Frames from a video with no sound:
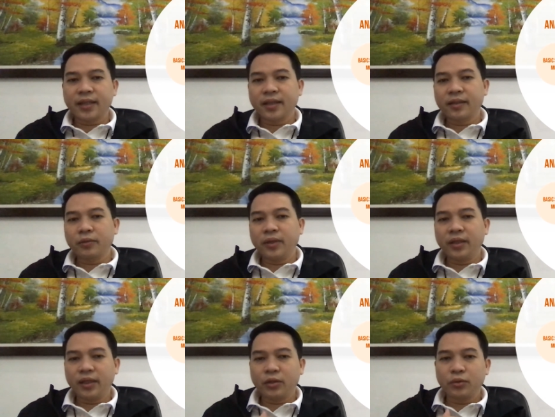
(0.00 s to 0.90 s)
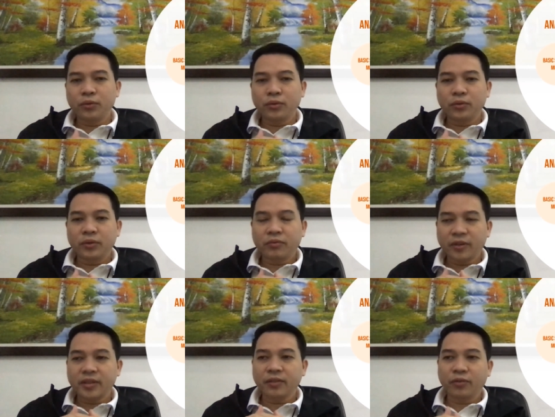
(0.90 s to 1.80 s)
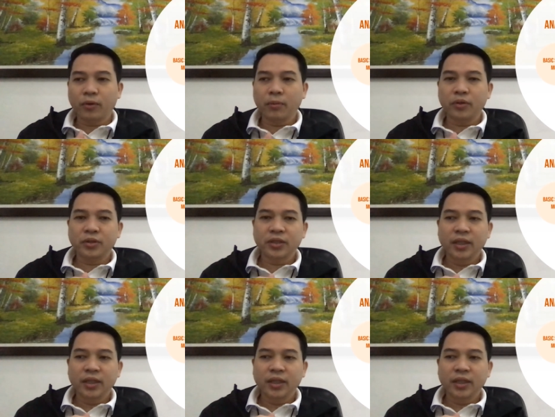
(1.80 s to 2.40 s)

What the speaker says: that we need to first and foremost